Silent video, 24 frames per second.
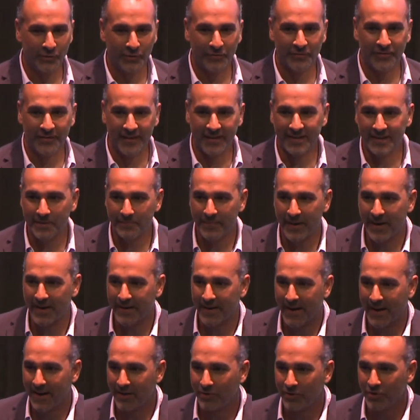Think about
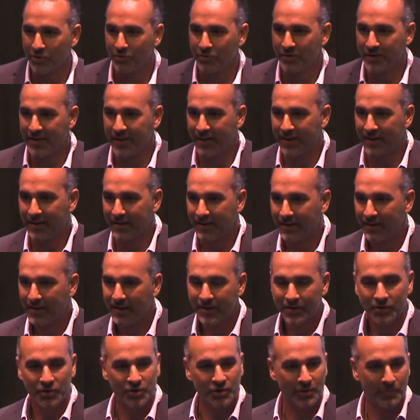how you can
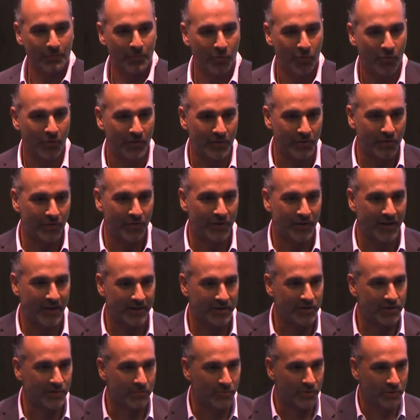support your
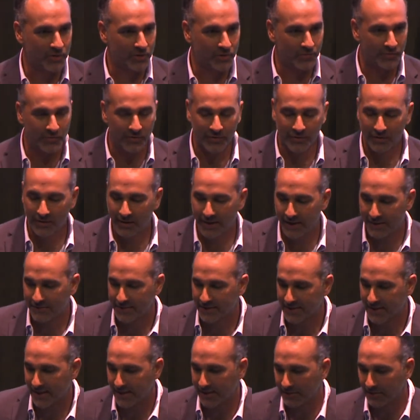customers through their life
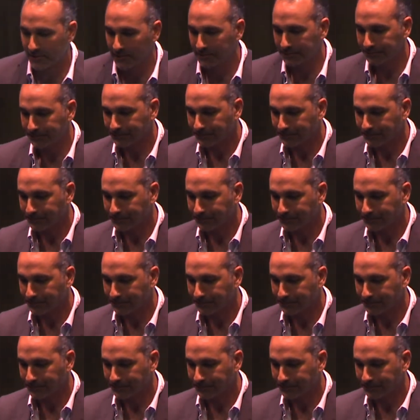cycle.